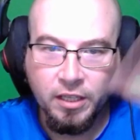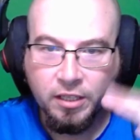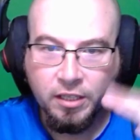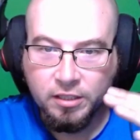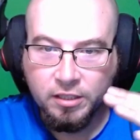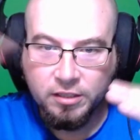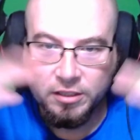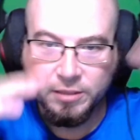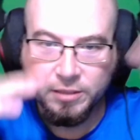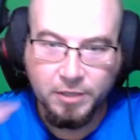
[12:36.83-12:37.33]

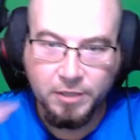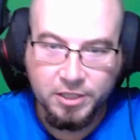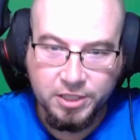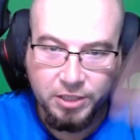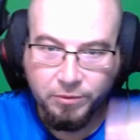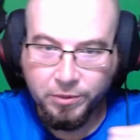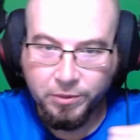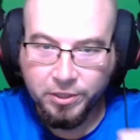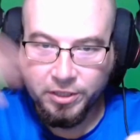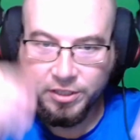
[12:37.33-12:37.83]
Especially
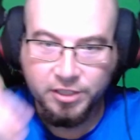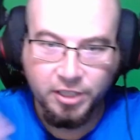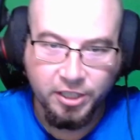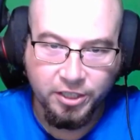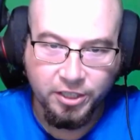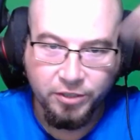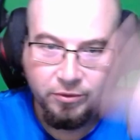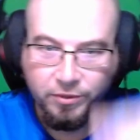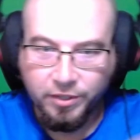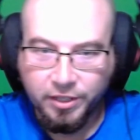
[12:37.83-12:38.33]
when you start
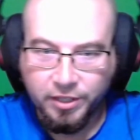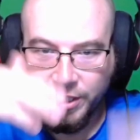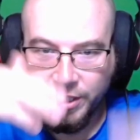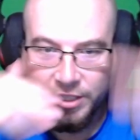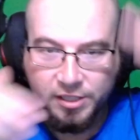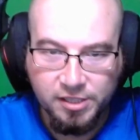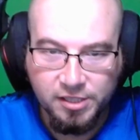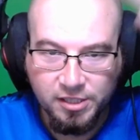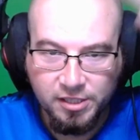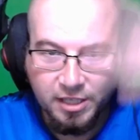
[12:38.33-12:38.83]
doing
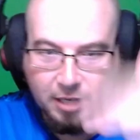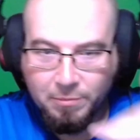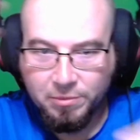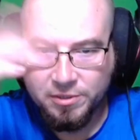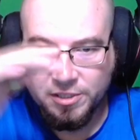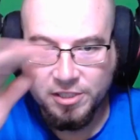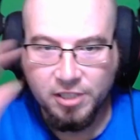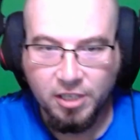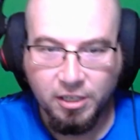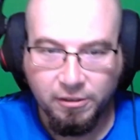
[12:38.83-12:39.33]
this type of
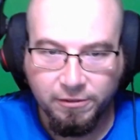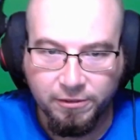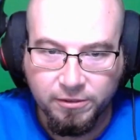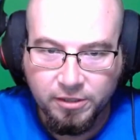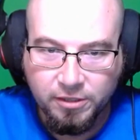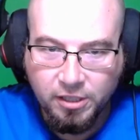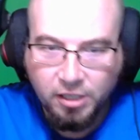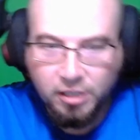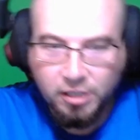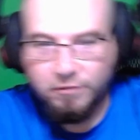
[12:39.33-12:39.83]

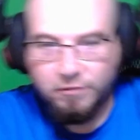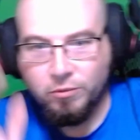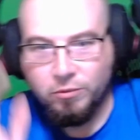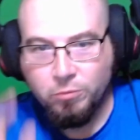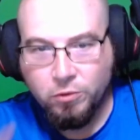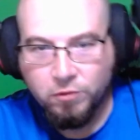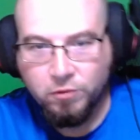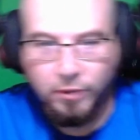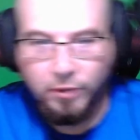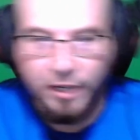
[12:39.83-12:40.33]
stuff. If you
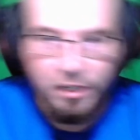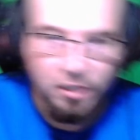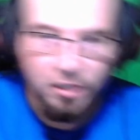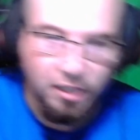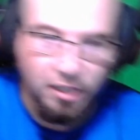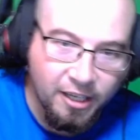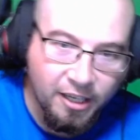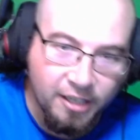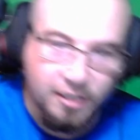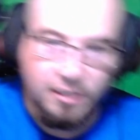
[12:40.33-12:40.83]
move around a
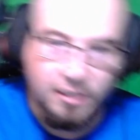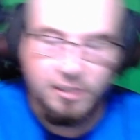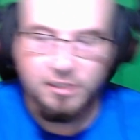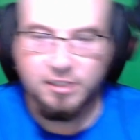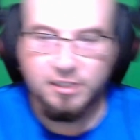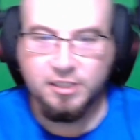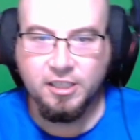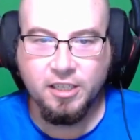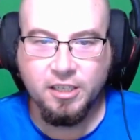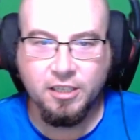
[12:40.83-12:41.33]
lot, it's
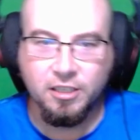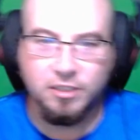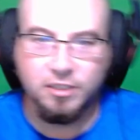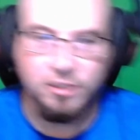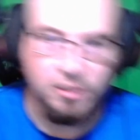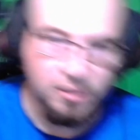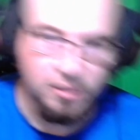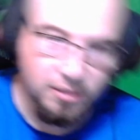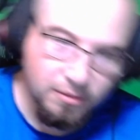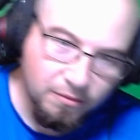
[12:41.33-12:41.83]
gonna
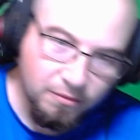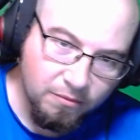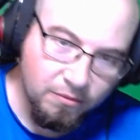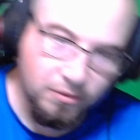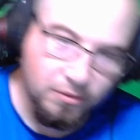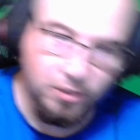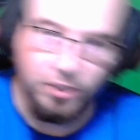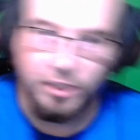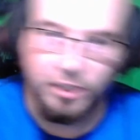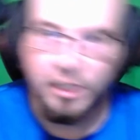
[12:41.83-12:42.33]
just,
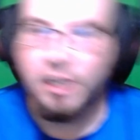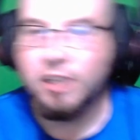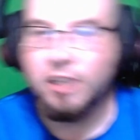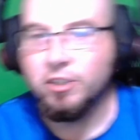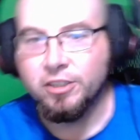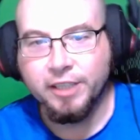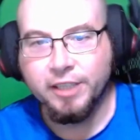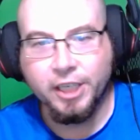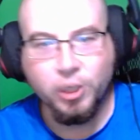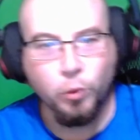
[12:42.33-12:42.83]
you're gonna look
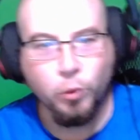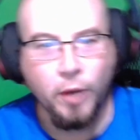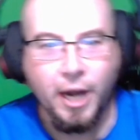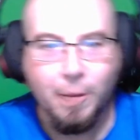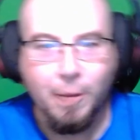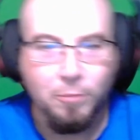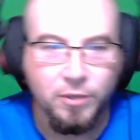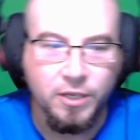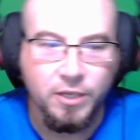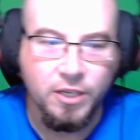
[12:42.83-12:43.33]
like crap.
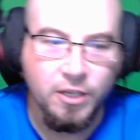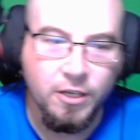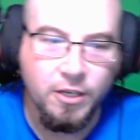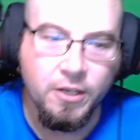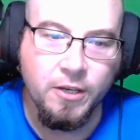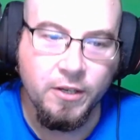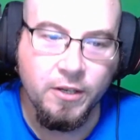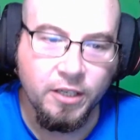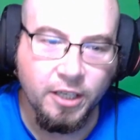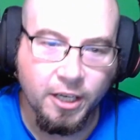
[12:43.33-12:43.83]

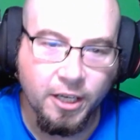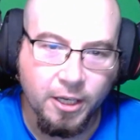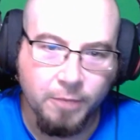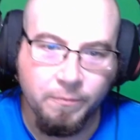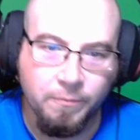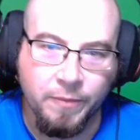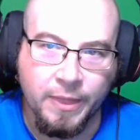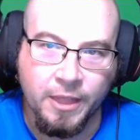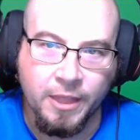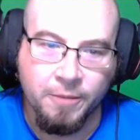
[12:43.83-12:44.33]
Okay,
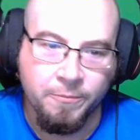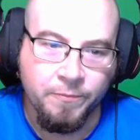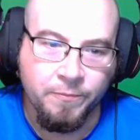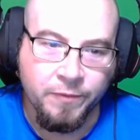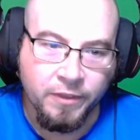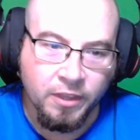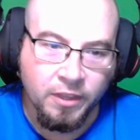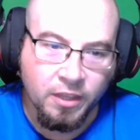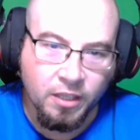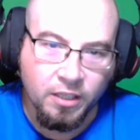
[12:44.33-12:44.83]

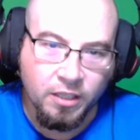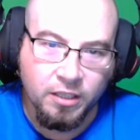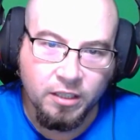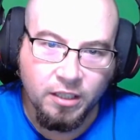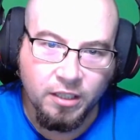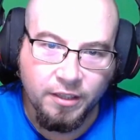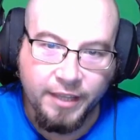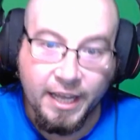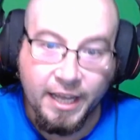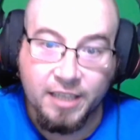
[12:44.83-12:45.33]

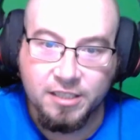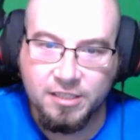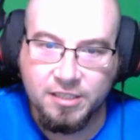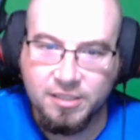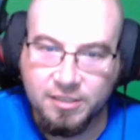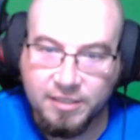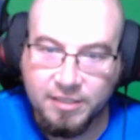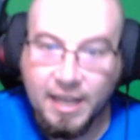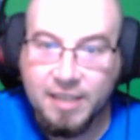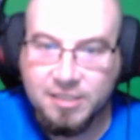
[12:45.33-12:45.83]
that's
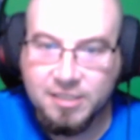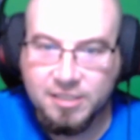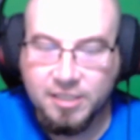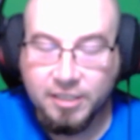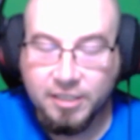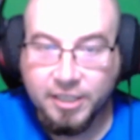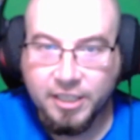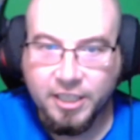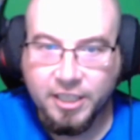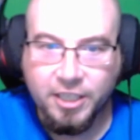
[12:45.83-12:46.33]
the
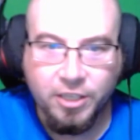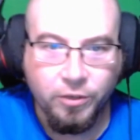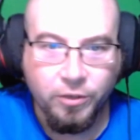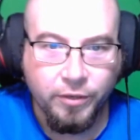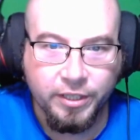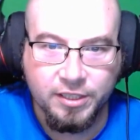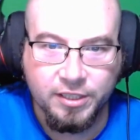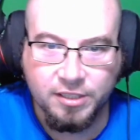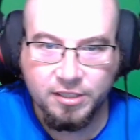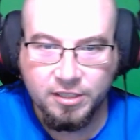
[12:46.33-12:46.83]
Kiyo. It
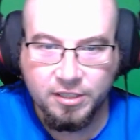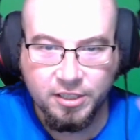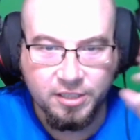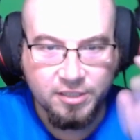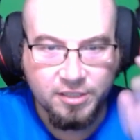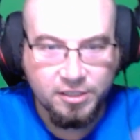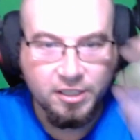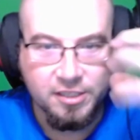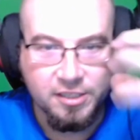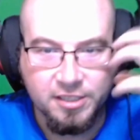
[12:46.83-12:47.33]
just
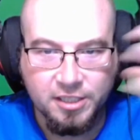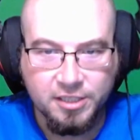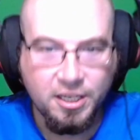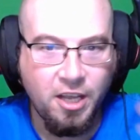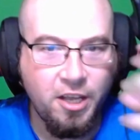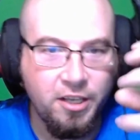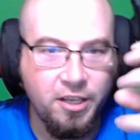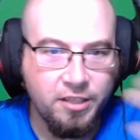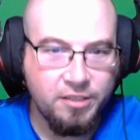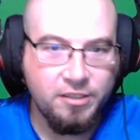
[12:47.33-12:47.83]
does this
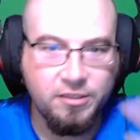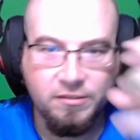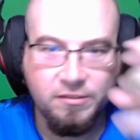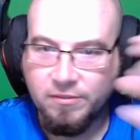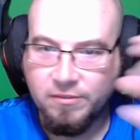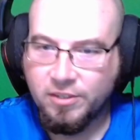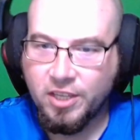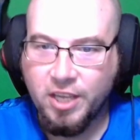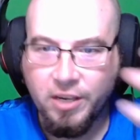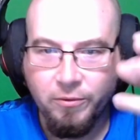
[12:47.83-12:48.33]
hunt
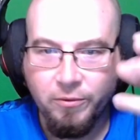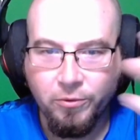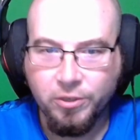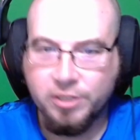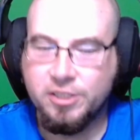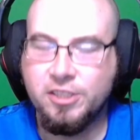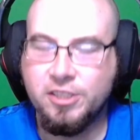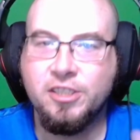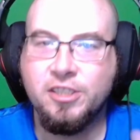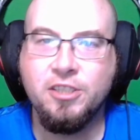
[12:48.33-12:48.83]
thing where it's
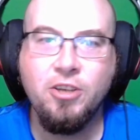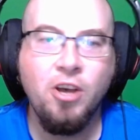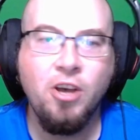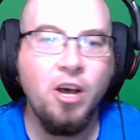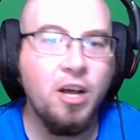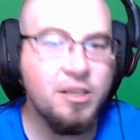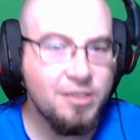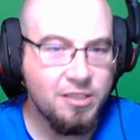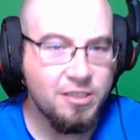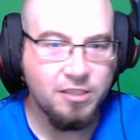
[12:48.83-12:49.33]
just
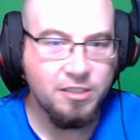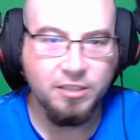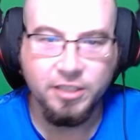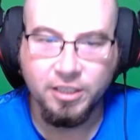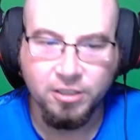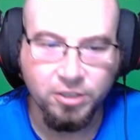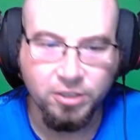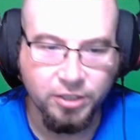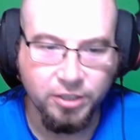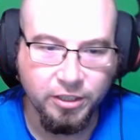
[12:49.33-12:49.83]
constantly
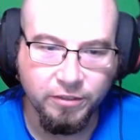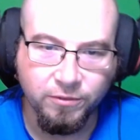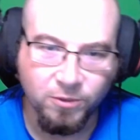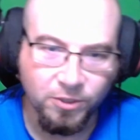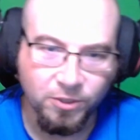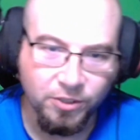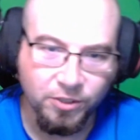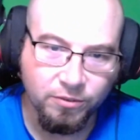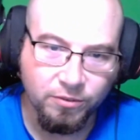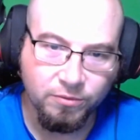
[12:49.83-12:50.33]
looking for
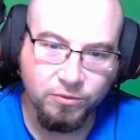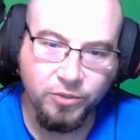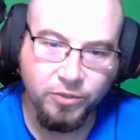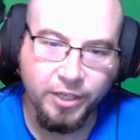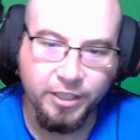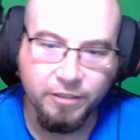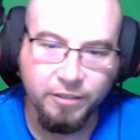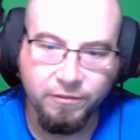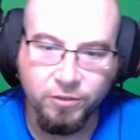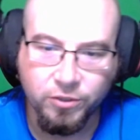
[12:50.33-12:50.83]
you, trying
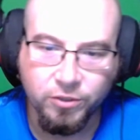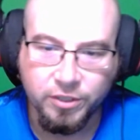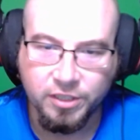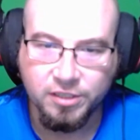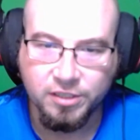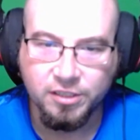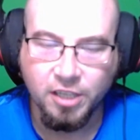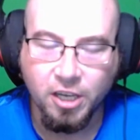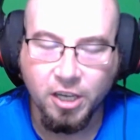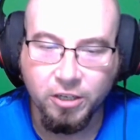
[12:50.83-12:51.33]
to focus.
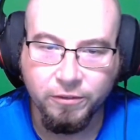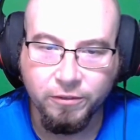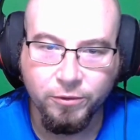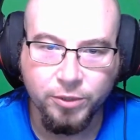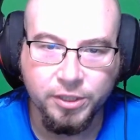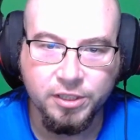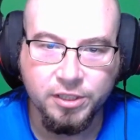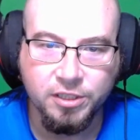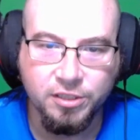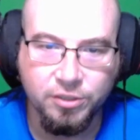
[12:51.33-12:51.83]
The
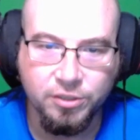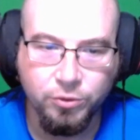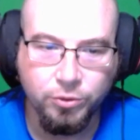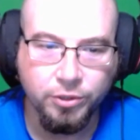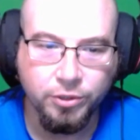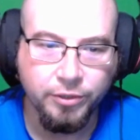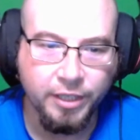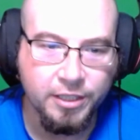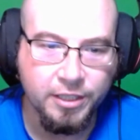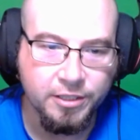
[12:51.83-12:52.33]
autofocus is too
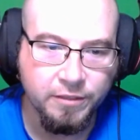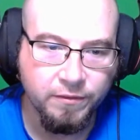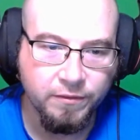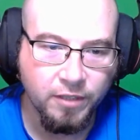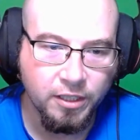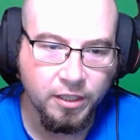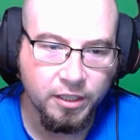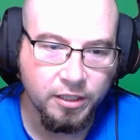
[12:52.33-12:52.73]
aggressive on it.